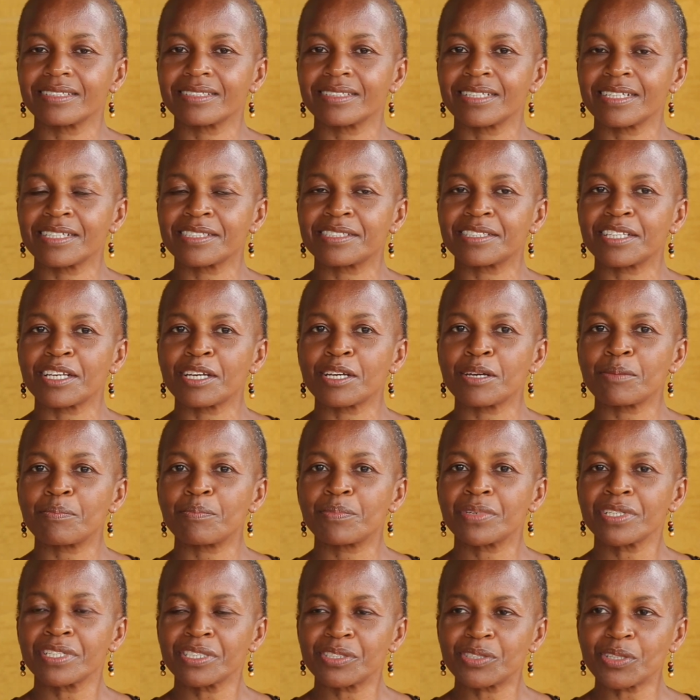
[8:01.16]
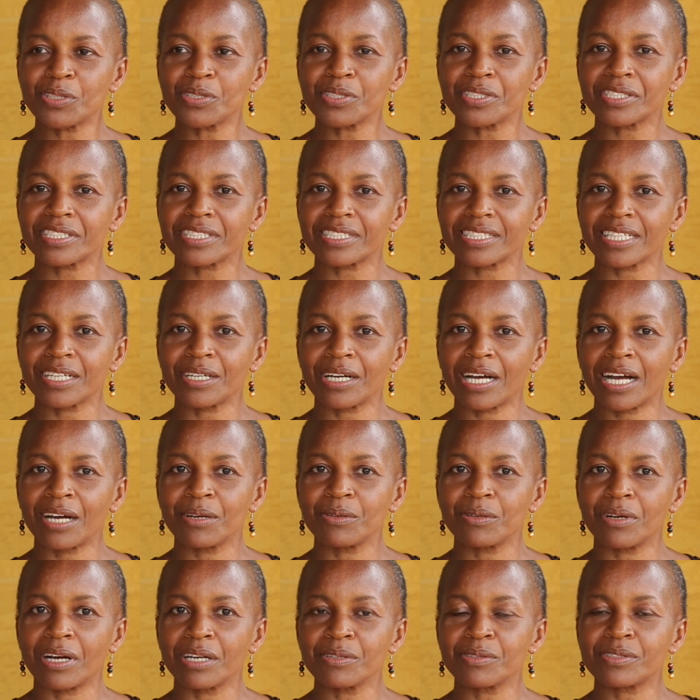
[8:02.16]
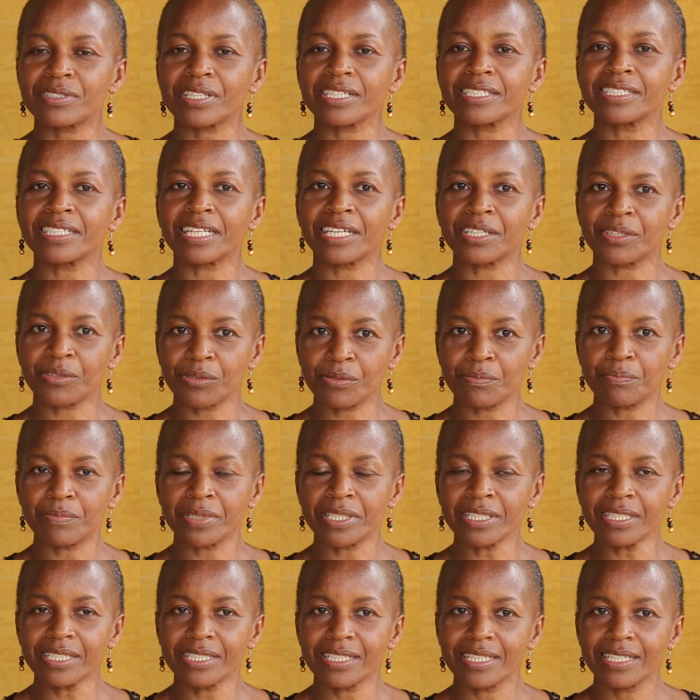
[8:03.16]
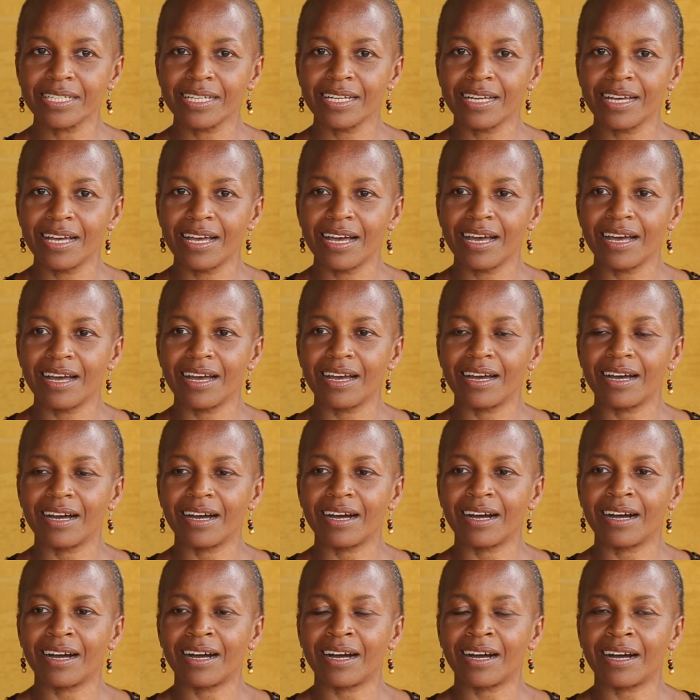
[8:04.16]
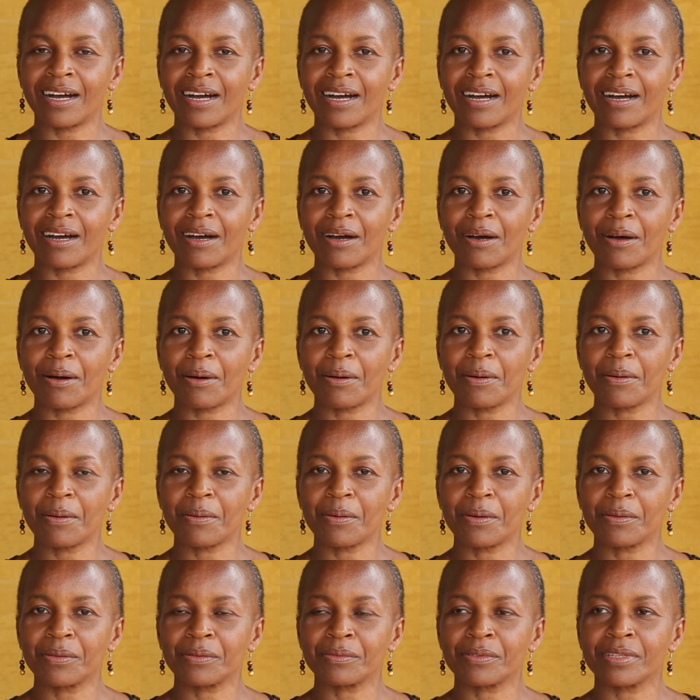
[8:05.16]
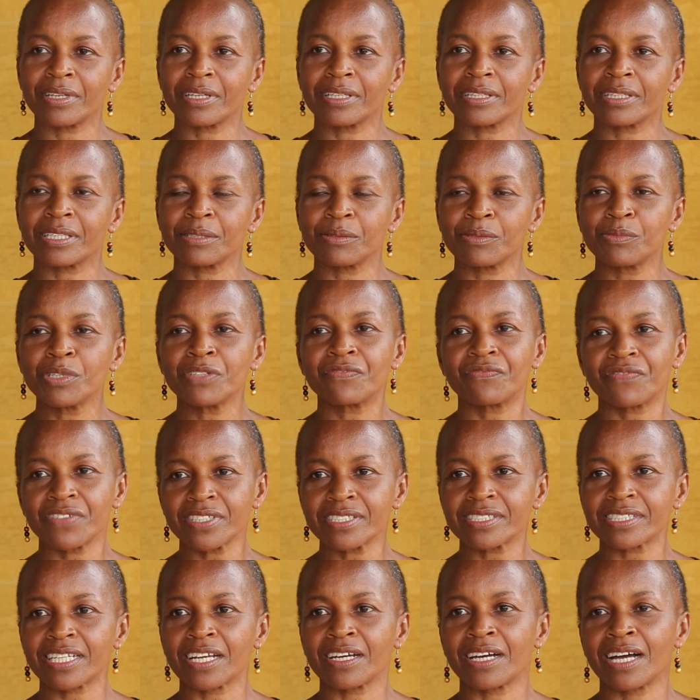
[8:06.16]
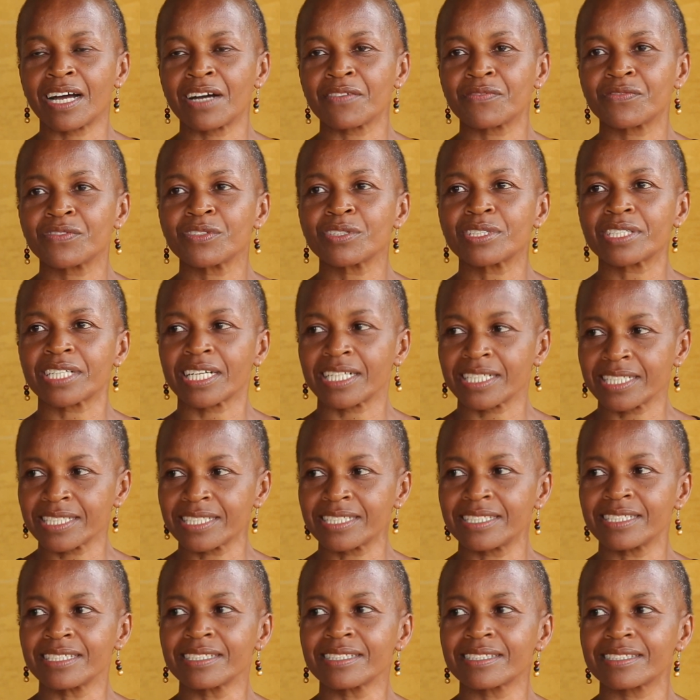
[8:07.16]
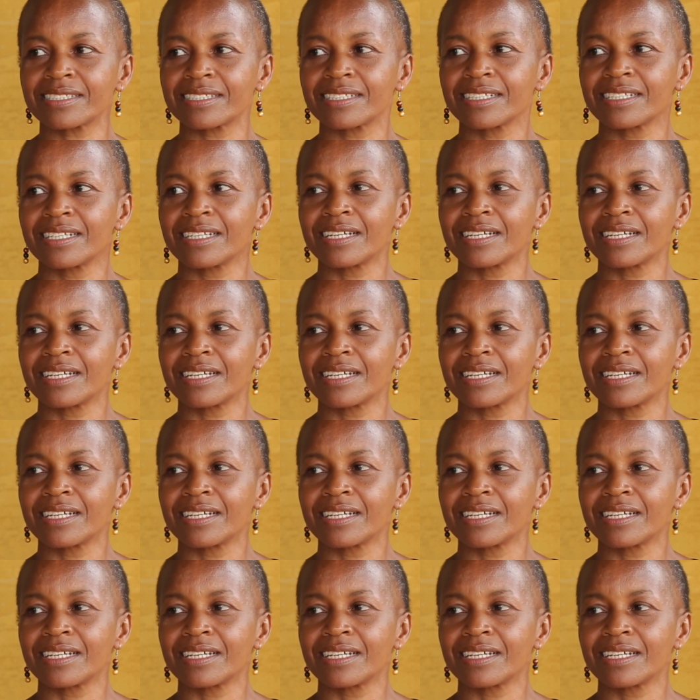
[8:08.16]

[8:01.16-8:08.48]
Yes, the prisons outside Nairobi, we faced a few challenges.